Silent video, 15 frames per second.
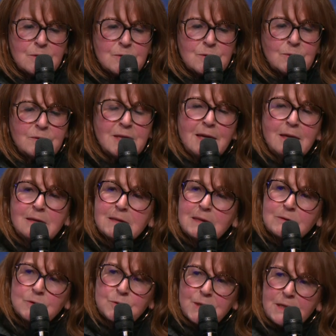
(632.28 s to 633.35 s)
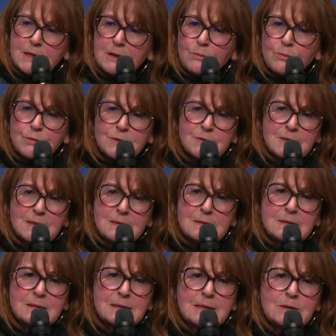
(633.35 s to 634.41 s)
the data training
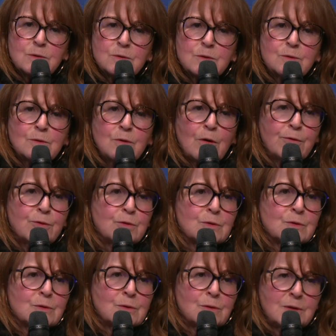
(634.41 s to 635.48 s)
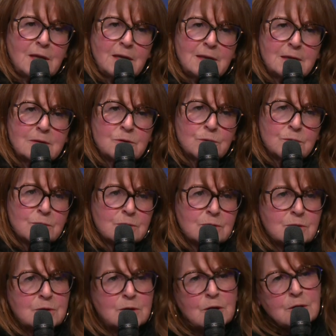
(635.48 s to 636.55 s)
process, and also, of course, the data
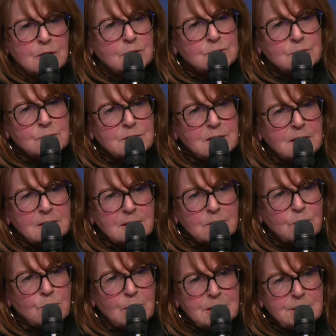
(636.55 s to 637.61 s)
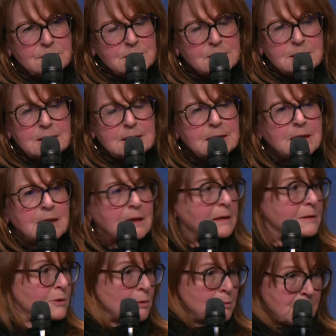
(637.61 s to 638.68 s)
source, the data quality,
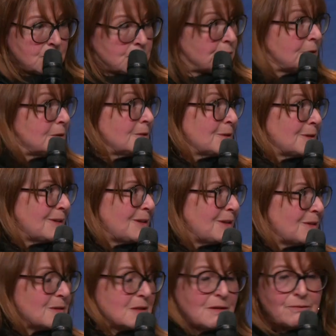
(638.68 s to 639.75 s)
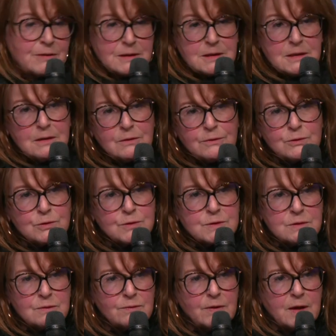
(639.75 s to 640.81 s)
as you mentioned, Stéphanie, of
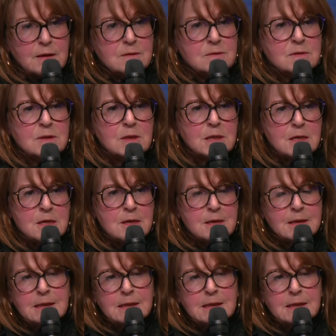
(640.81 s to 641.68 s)
course, there is key,